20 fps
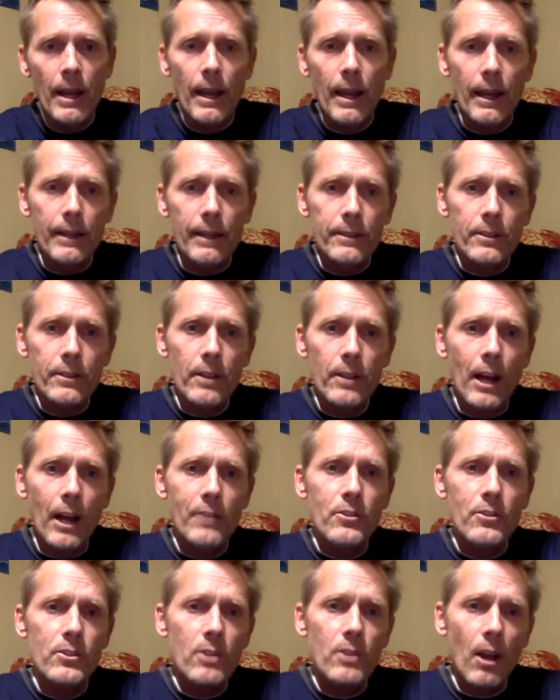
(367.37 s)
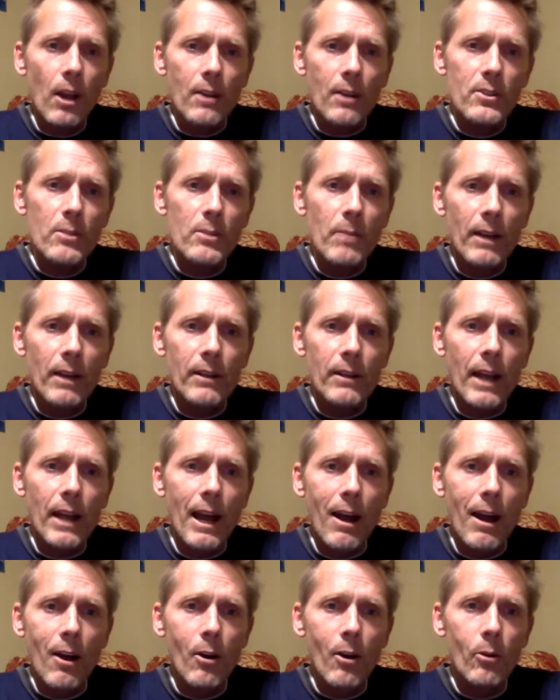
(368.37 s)
and just talks about
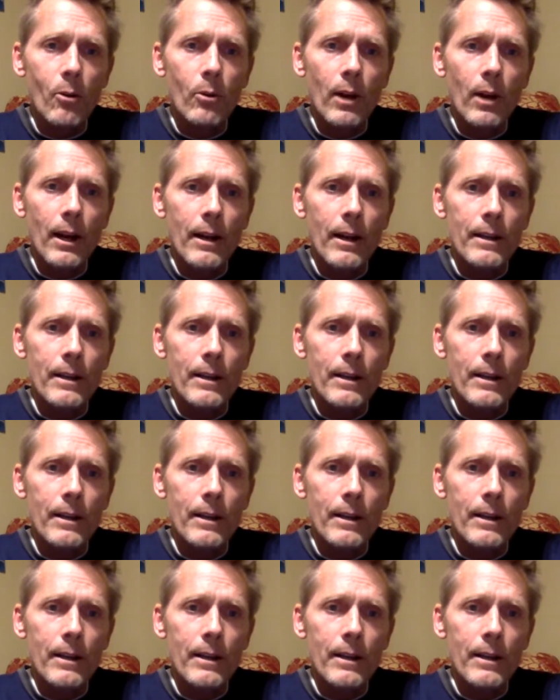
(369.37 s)
how